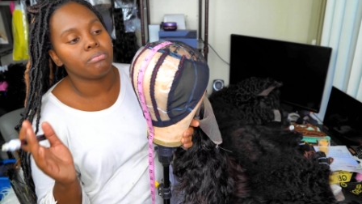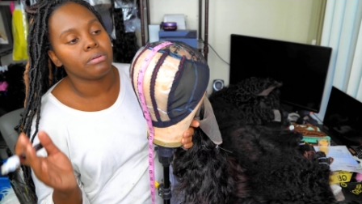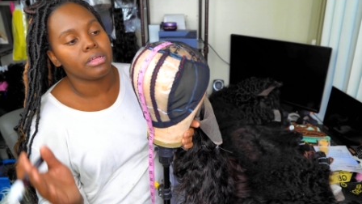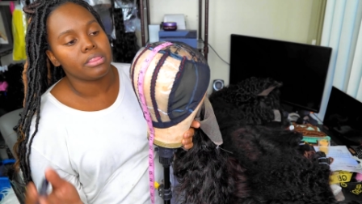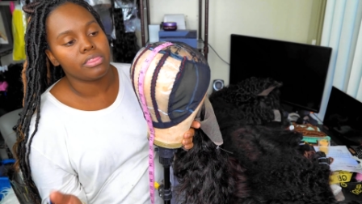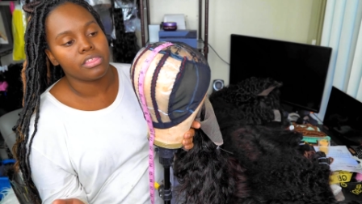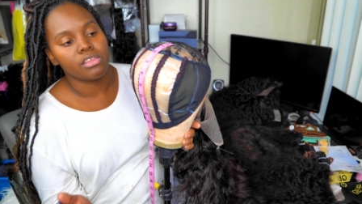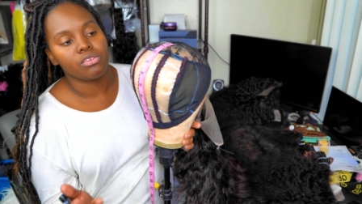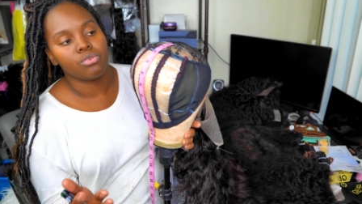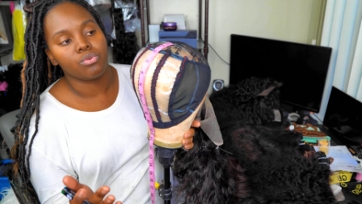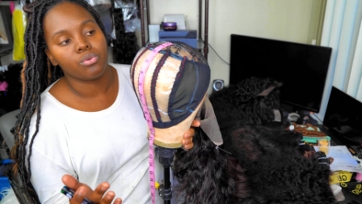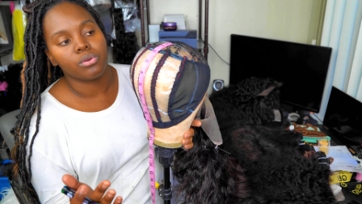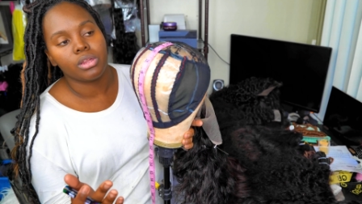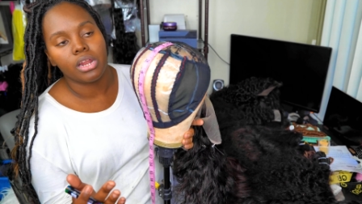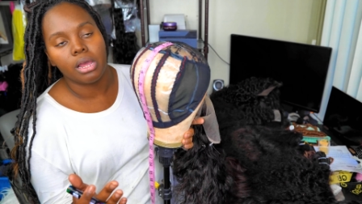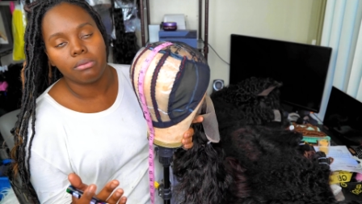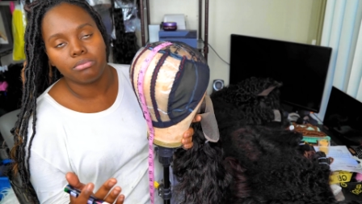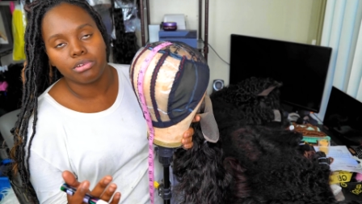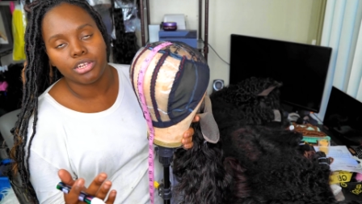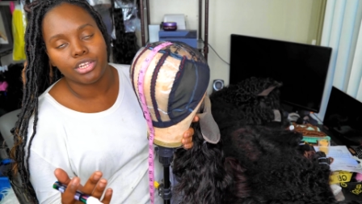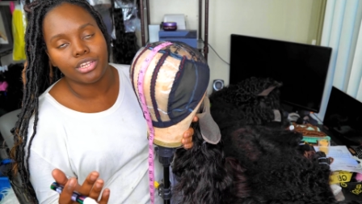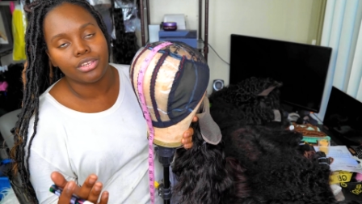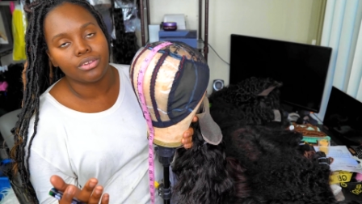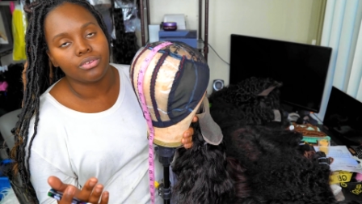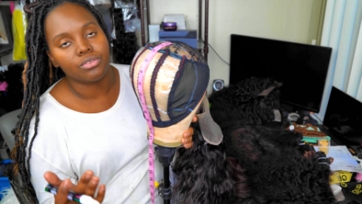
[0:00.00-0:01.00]
But this one, I'm
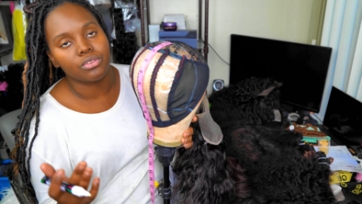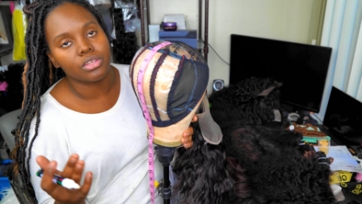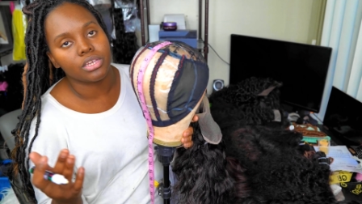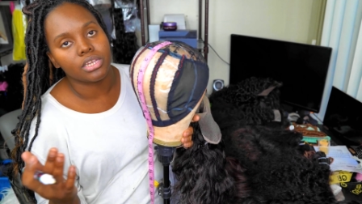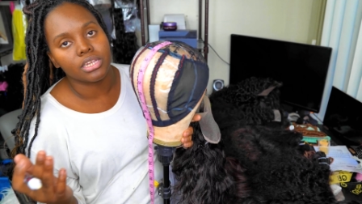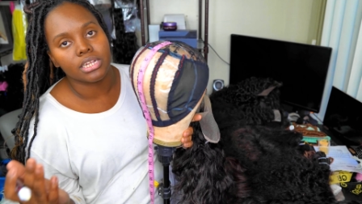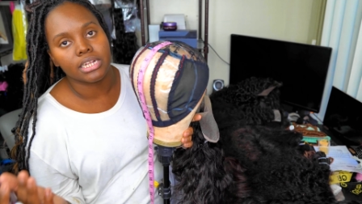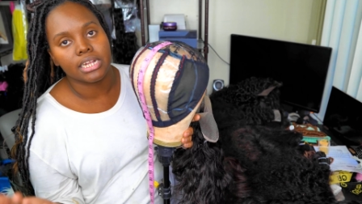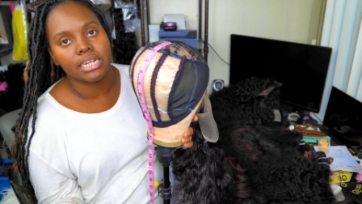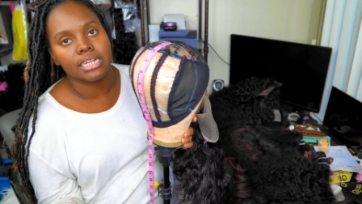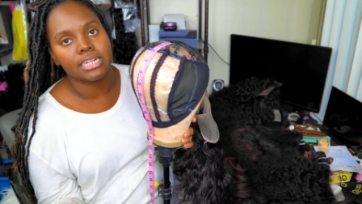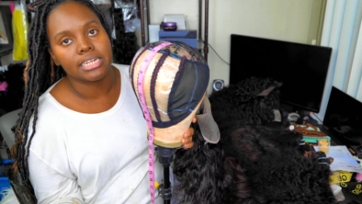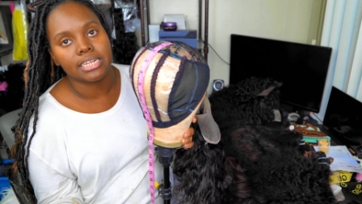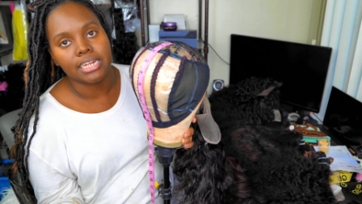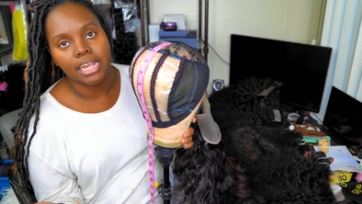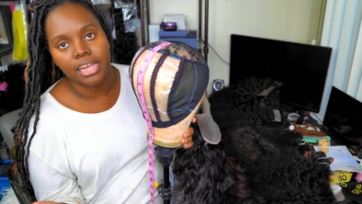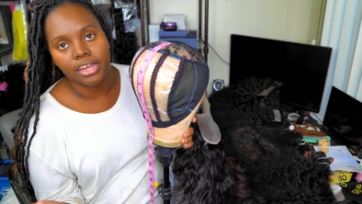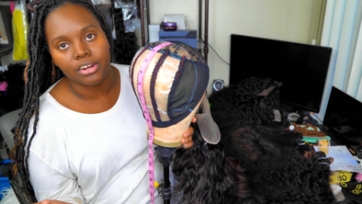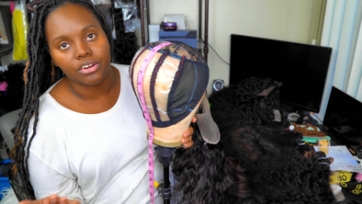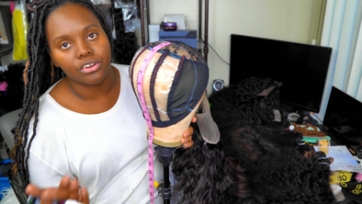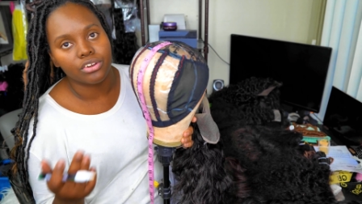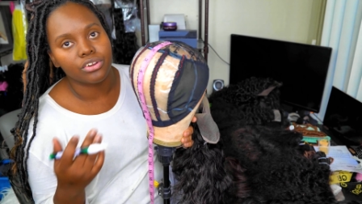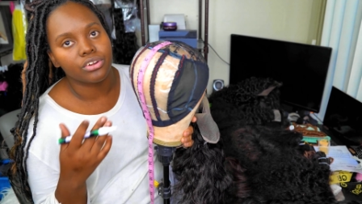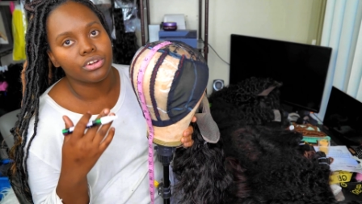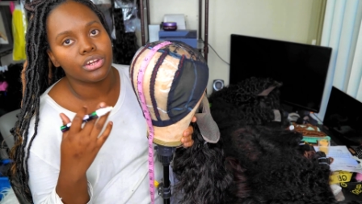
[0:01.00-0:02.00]
just using a
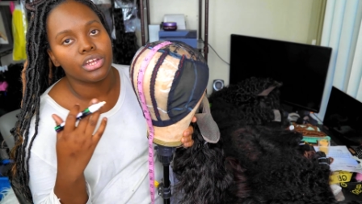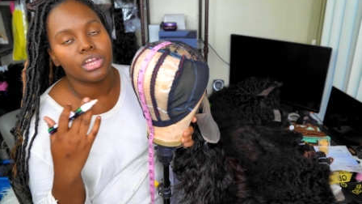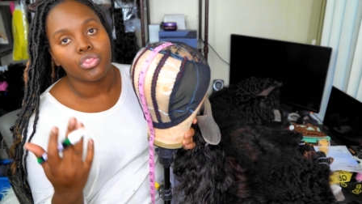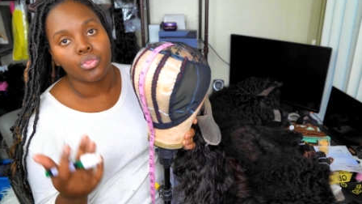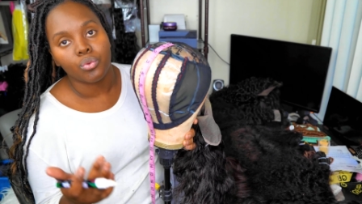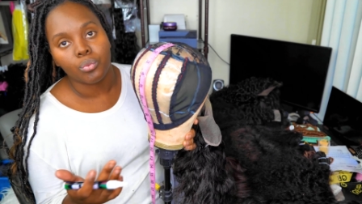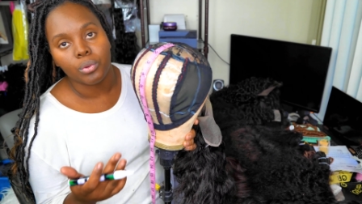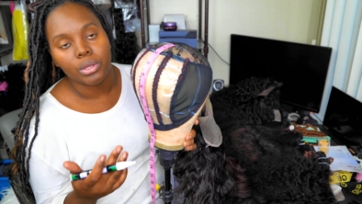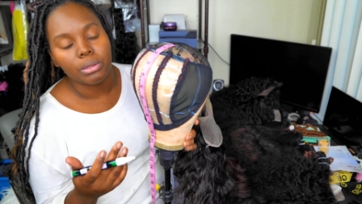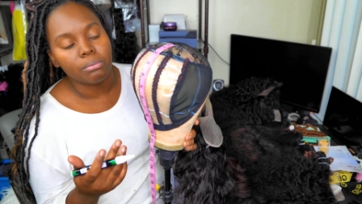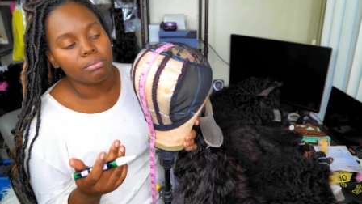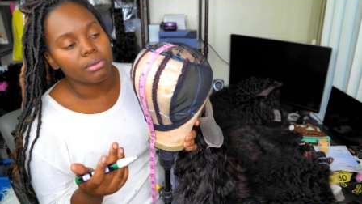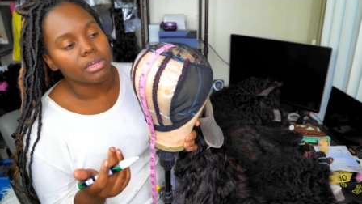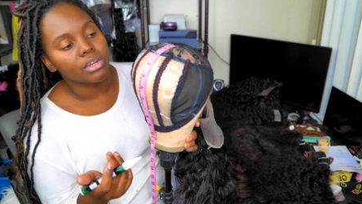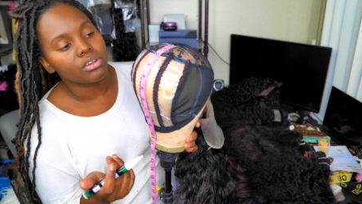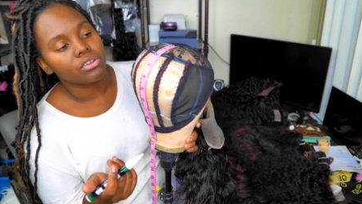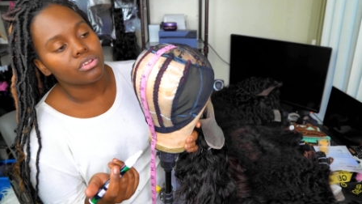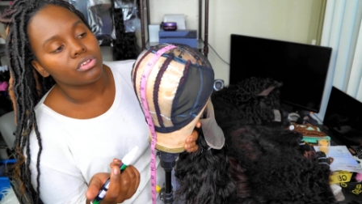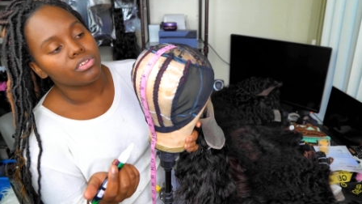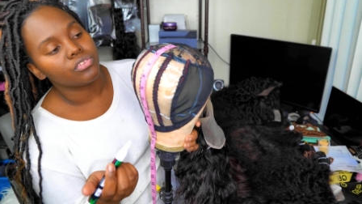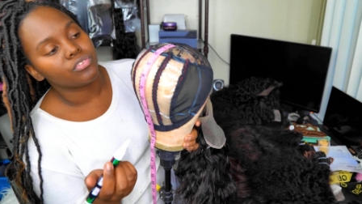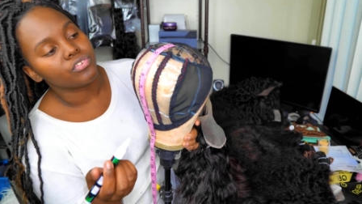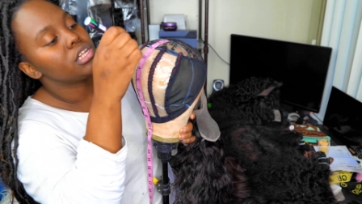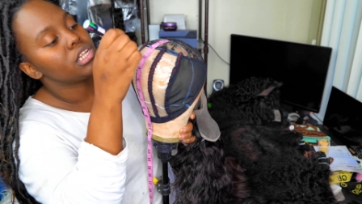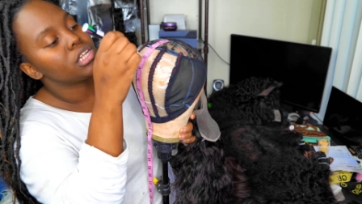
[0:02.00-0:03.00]
standard 3
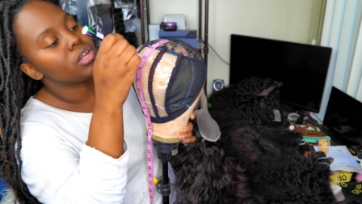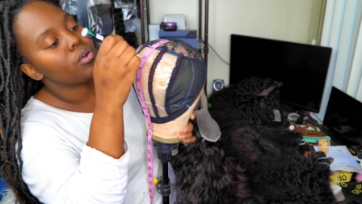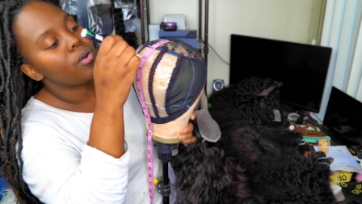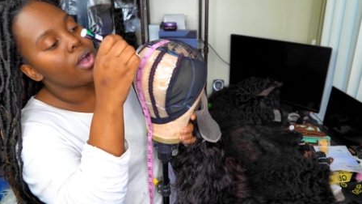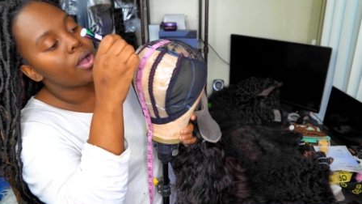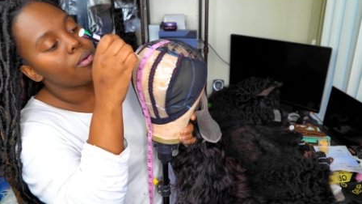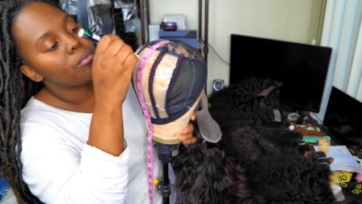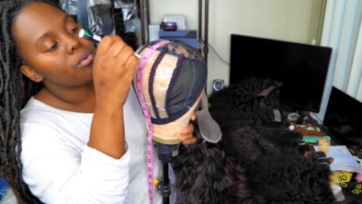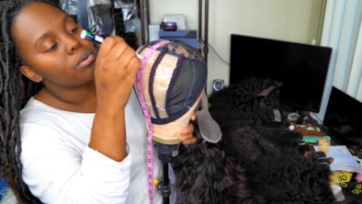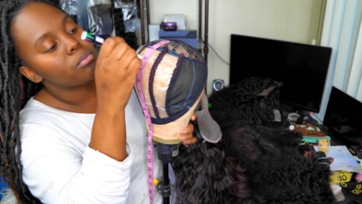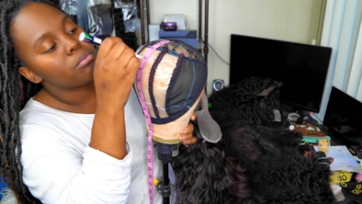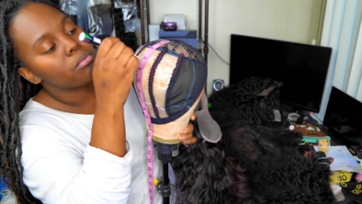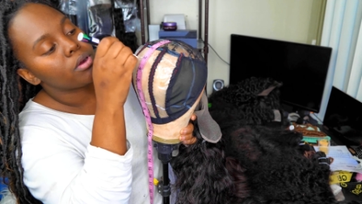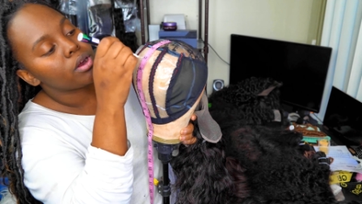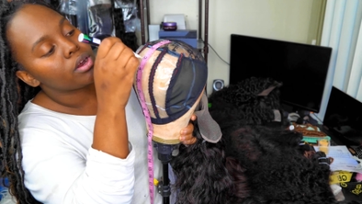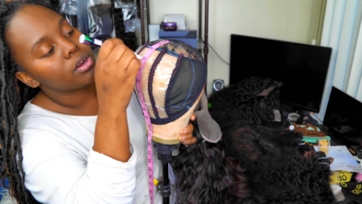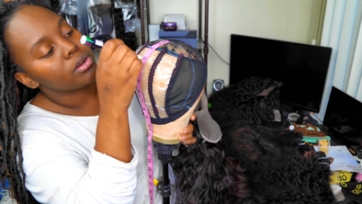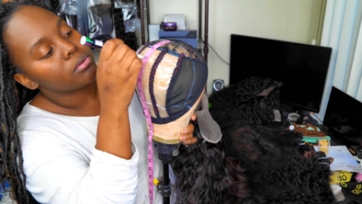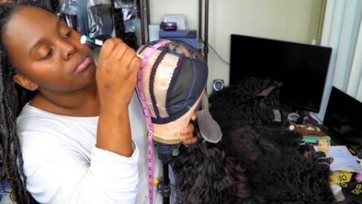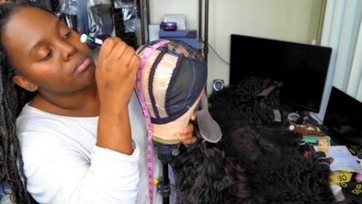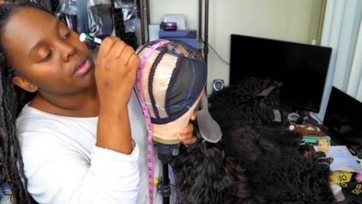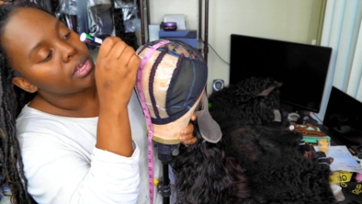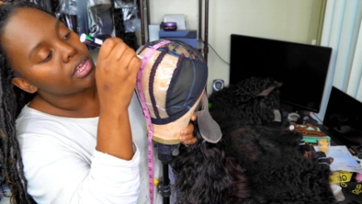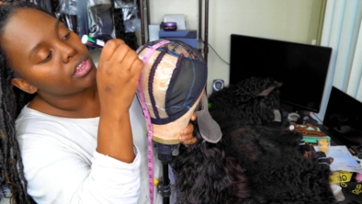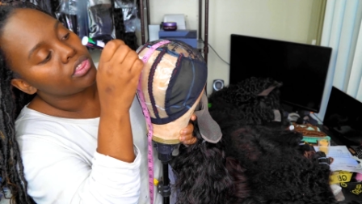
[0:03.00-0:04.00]
bundles. So I will
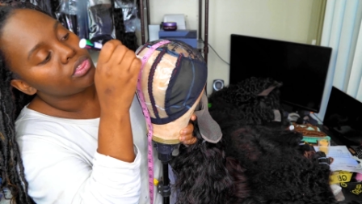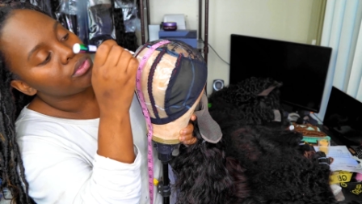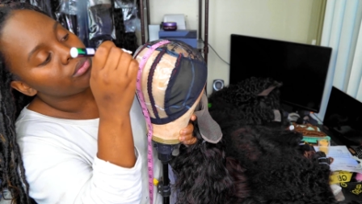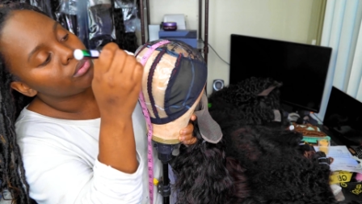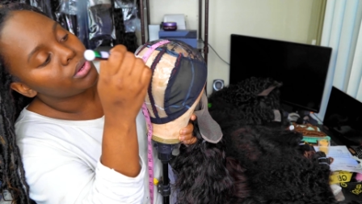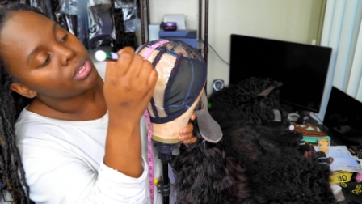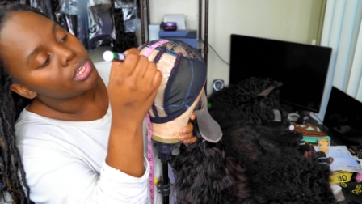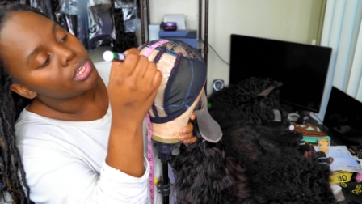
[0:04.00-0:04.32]
mark my 3